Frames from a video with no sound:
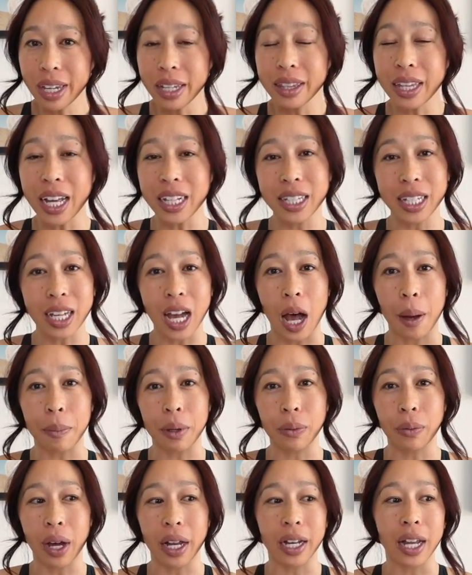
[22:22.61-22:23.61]
that's a
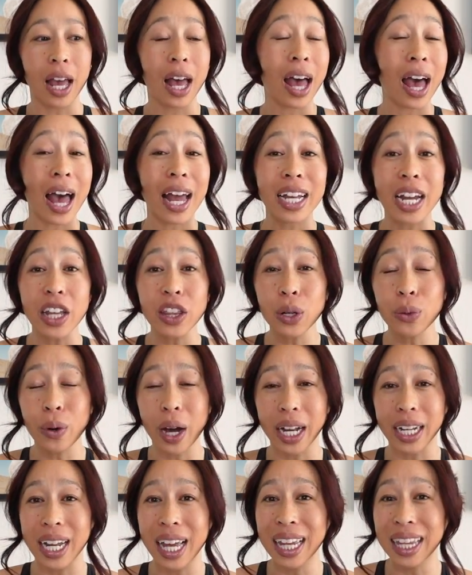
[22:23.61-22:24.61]
common one. Another
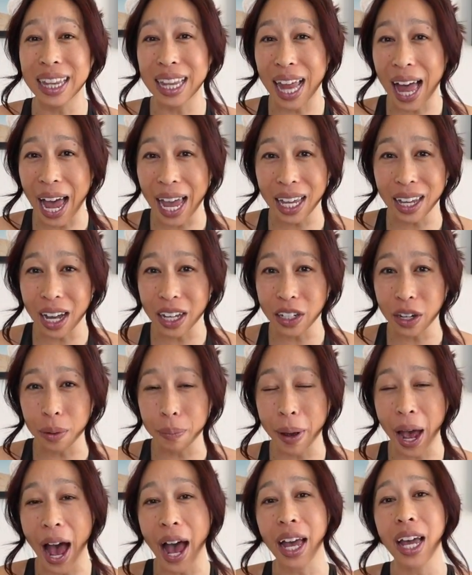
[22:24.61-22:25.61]
one, lying on your
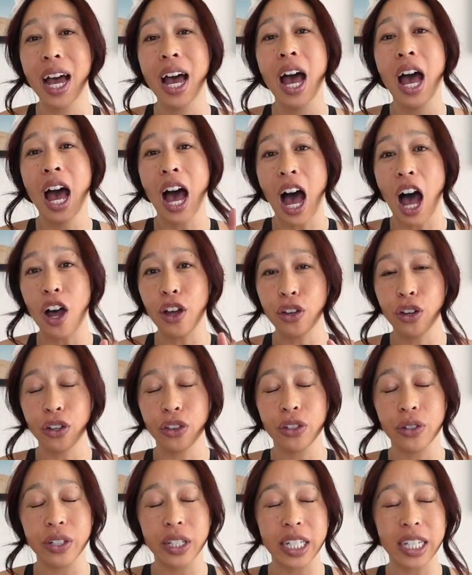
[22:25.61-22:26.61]
back. I'll go
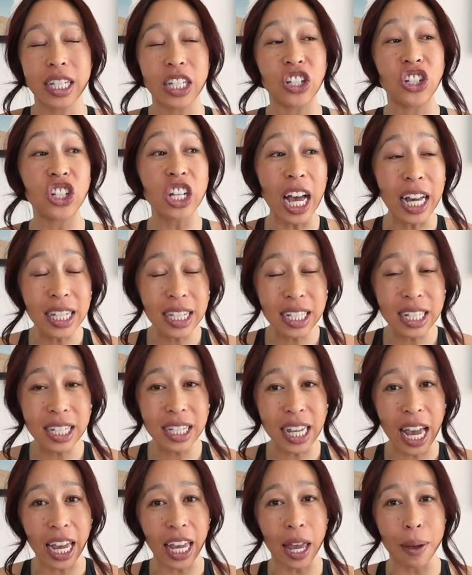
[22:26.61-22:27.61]
through this in just a
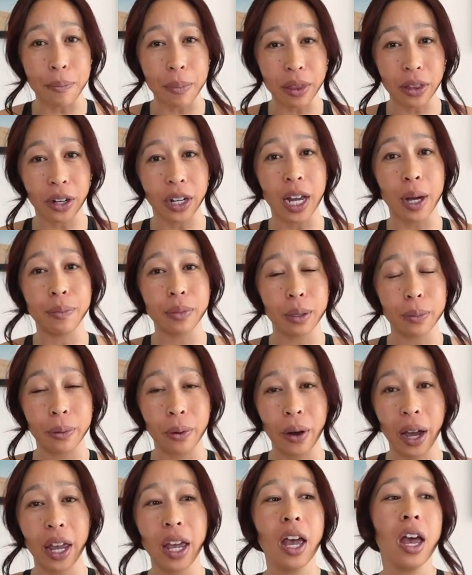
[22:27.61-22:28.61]
second, but there comes a
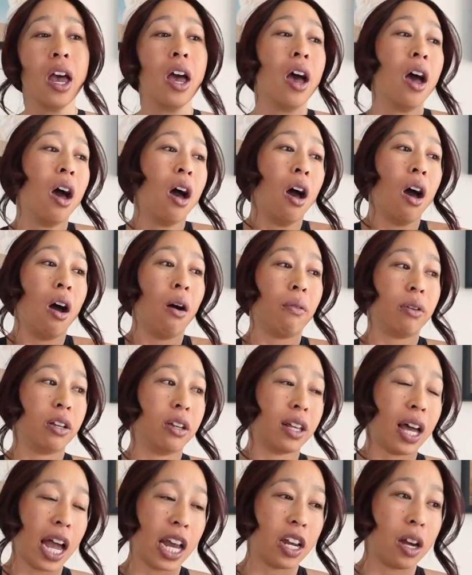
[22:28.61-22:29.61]
point when you
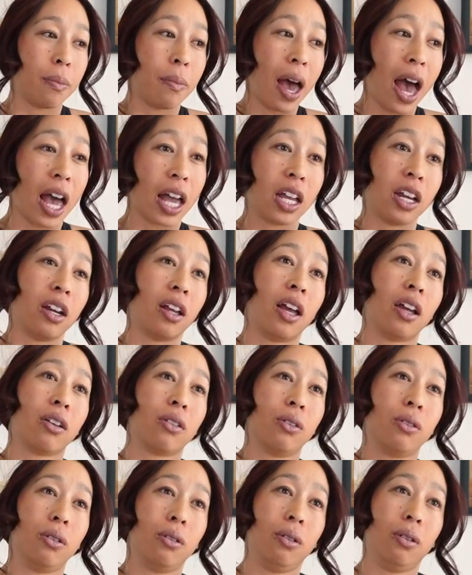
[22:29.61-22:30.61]
lie on your back and you're like,
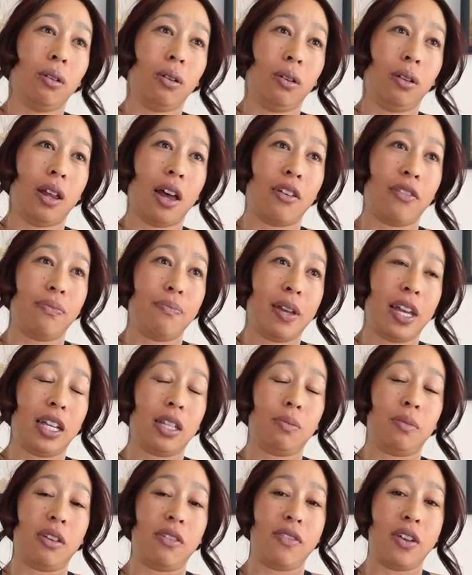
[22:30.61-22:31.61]
oh, that makes
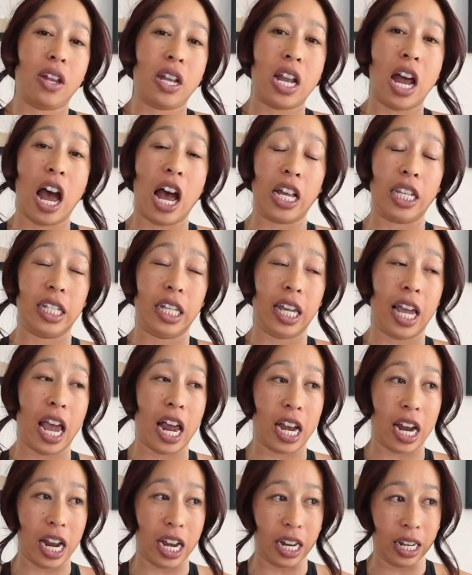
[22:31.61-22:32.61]
me feel
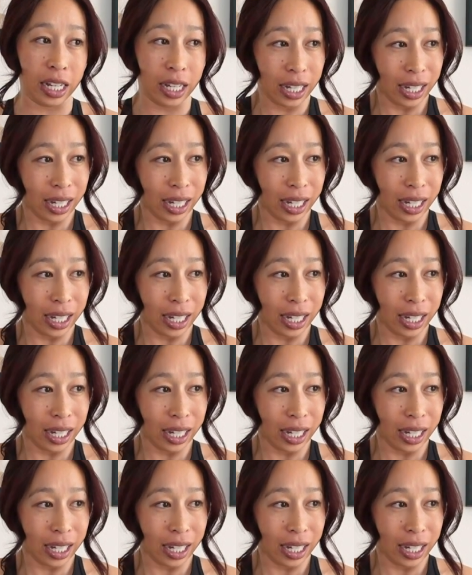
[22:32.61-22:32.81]
nauseated.